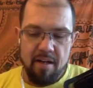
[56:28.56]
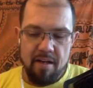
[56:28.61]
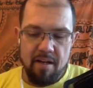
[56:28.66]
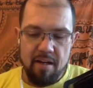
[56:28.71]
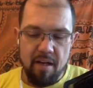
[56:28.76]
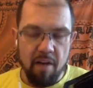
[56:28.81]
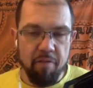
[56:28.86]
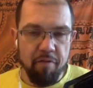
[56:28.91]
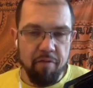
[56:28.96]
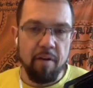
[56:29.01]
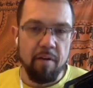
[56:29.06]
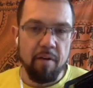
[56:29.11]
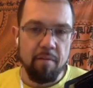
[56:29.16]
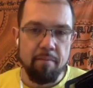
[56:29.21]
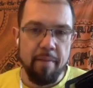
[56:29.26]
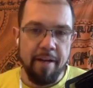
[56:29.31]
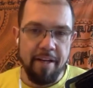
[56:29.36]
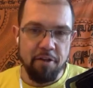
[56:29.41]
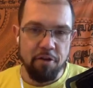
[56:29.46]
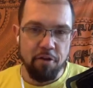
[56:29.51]
mm. nothing mm.
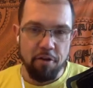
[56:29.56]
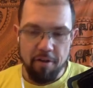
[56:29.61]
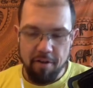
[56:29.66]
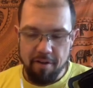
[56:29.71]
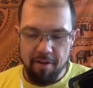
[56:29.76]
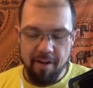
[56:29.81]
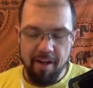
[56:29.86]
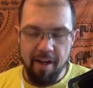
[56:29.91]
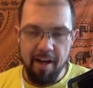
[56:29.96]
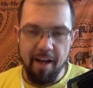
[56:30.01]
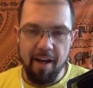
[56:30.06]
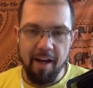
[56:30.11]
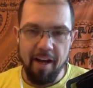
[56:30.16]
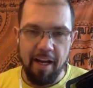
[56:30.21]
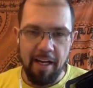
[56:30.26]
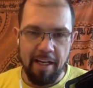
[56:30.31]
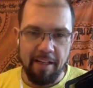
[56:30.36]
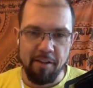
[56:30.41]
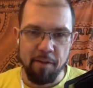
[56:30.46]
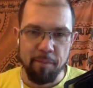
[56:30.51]
major.
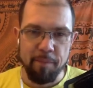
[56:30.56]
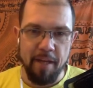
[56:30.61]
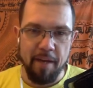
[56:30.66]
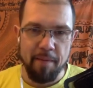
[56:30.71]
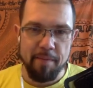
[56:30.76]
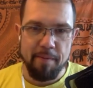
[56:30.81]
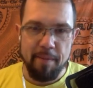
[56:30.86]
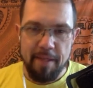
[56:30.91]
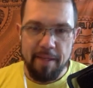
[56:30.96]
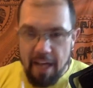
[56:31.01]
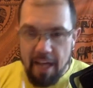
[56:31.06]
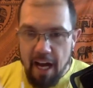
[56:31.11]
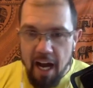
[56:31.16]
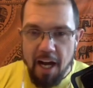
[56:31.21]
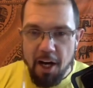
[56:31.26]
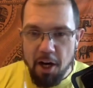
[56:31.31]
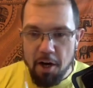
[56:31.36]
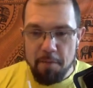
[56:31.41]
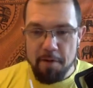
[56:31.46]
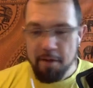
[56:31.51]
And sometimes I'm like, yeah.
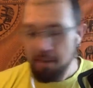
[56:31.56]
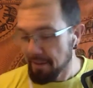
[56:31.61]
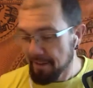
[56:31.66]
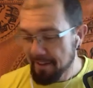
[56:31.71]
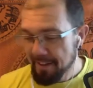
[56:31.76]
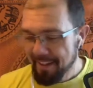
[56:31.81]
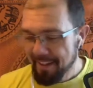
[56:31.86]
ah, come on.